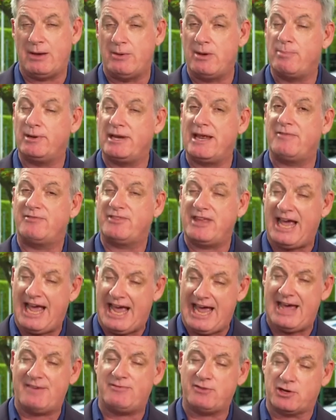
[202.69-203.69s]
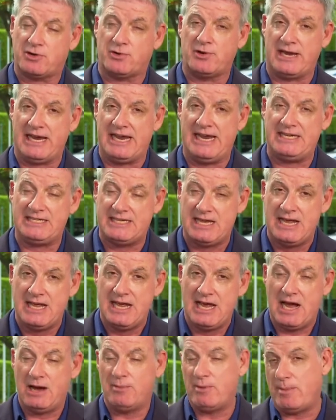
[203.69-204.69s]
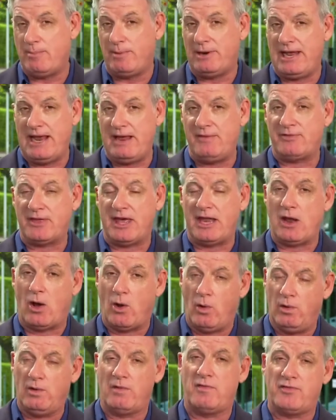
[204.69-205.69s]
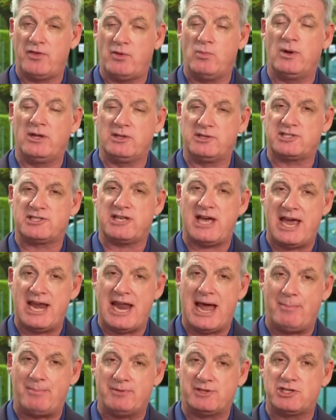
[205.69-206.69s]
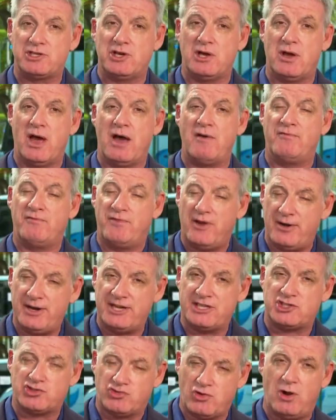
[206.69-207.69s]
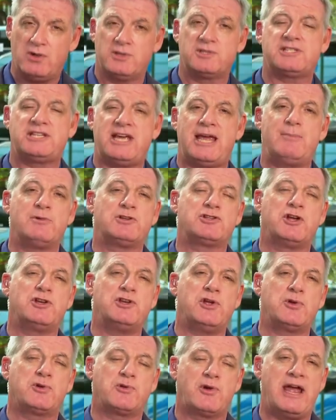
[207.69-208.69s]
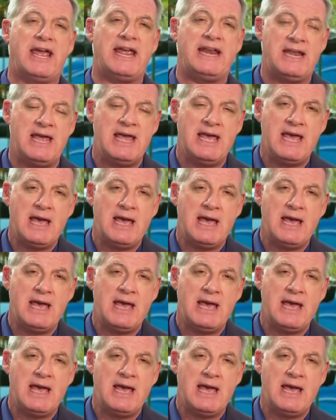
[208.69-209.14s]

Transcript: We believe they have agreed, and we believe that all of them will sign up to a very strong statement on Ukraine,